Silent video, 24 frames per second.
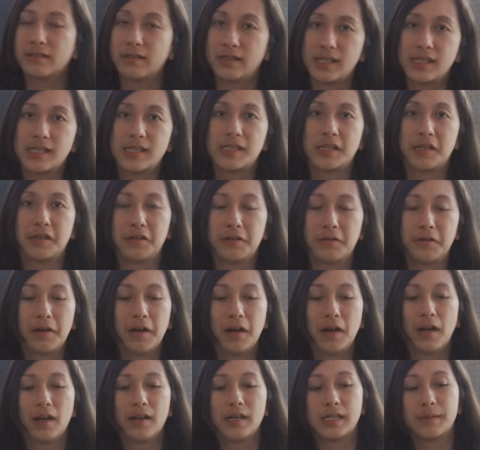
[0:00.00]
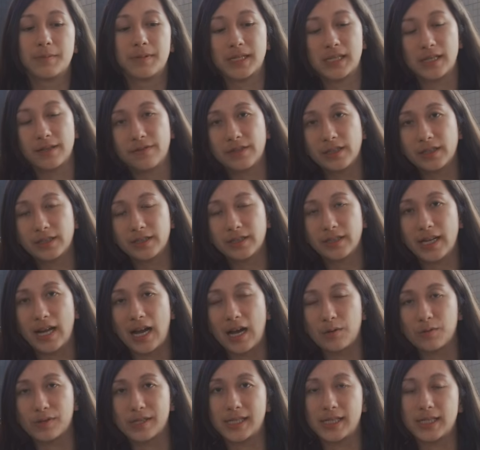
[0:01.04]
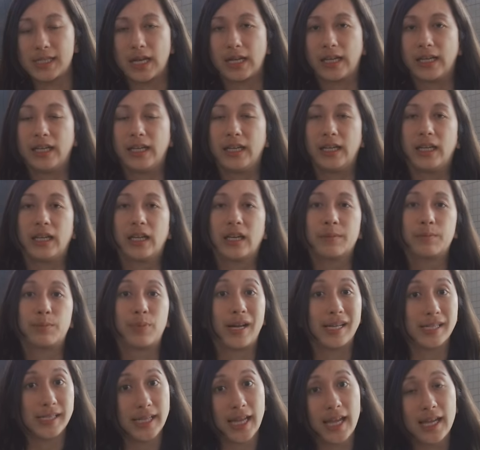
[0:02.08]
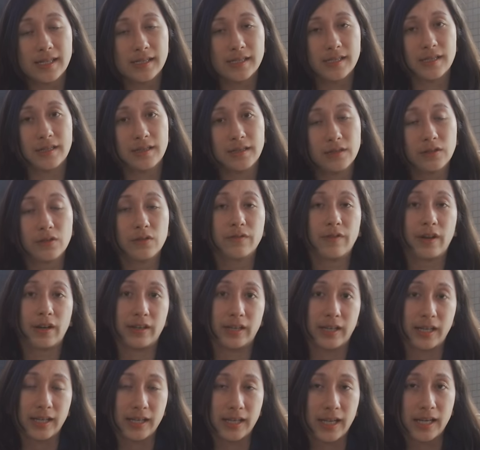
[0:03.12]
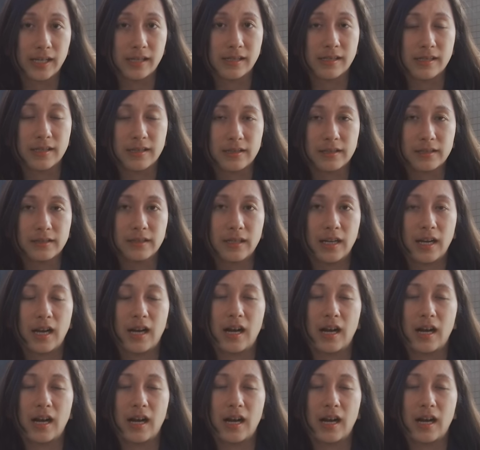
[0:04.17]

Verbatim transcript: And so specifically, I was studying breast cancer and ovarian cancer.